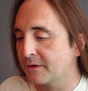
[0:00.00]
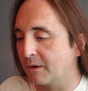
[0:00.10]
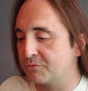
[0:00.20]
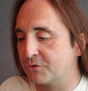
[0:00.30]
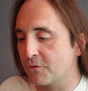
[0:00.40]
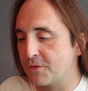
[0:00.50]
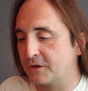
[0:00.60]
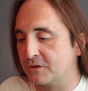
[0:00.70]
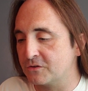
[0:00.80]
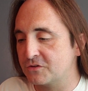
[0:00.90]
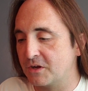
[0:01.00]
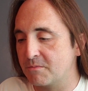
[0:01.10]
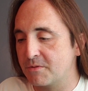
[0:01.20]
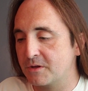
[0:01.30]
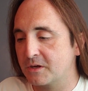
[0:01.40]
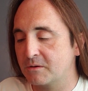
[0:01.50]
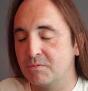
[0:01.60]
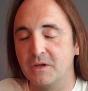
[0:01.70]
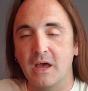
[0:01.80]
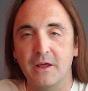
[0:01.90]
I'm still thinking the same thing:
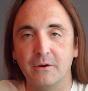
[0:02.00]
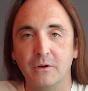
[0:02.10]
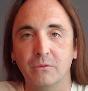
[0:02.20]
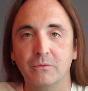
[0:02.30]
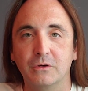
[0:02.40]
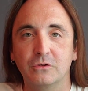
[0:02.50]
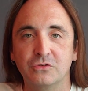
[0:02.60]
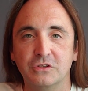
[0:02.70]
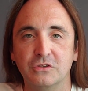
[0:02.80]
piano, acoustic